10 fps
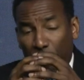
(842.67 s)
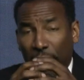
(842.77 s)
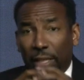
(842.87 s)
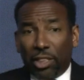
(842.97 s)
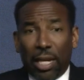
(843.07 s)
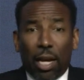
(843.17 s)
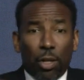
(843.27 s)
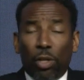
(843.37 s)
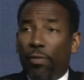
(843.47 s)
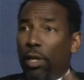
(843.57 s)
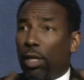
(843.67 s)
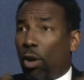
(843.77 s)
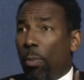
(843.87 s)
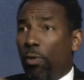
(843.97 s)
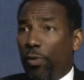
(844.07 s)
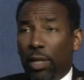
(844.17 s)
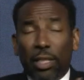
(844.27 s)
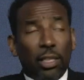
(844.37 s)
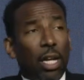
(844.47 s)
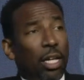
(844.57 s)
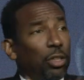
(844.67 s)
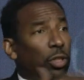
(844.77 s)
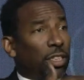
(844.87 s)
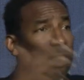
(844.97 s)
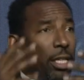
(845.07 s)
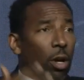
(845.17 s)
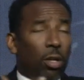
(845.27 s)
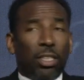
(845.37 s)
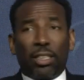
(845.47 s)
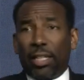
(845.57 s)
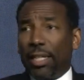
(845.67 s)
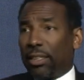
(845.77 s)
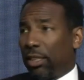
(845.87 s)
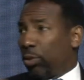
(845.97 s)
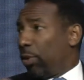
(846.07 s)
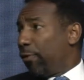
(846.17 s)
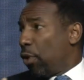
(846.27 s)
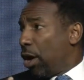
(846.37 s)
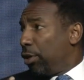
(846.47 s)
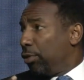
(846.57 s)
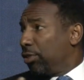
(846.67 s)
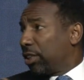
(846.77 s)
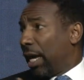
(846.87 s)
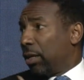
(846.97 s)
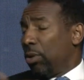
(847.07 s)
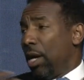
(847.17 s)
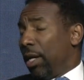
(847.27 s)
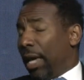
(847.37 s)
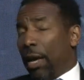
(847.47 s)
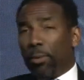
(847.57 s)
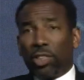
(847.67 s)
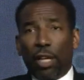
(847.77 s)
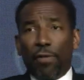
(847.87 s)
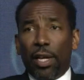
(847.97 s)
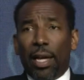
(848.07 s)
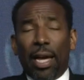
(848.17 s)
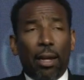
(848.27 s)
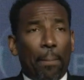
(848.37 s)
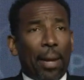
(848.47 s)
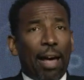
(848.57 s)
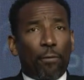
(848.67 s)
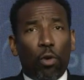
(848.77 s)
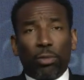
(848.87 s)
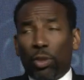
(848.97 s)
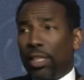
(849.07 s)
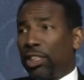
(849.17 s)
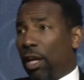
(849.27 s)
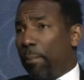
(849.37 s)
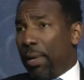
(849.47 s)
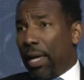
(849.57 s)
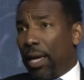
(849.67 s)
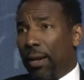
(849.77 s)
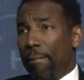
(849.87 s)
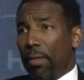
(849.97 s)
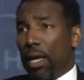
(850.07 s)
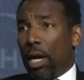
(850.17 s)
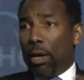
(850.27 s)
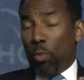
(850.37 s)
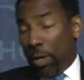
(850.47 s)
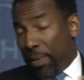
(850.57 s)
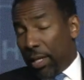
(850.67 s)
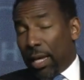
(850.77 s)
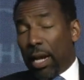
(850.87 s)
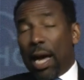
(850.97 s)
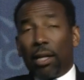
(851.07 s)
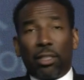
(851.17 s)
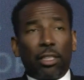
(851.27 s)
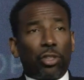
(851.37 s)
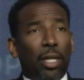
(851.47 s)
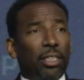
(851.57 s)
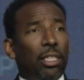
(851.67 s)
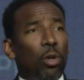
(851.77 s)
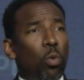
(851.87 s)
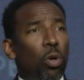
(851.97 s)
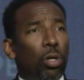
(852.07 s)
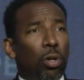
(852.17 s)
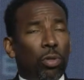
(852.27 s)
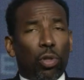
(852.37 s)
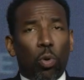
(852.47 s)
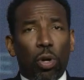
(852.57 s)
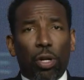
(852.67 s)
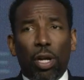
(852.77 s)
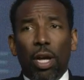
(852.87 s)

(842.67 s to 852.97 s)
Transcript: village. Now you live in a global village because you can see all these things in a 24-hour news cycle, cable TV, and a platform. So these young men and women that are out there trying to sell water on the corner,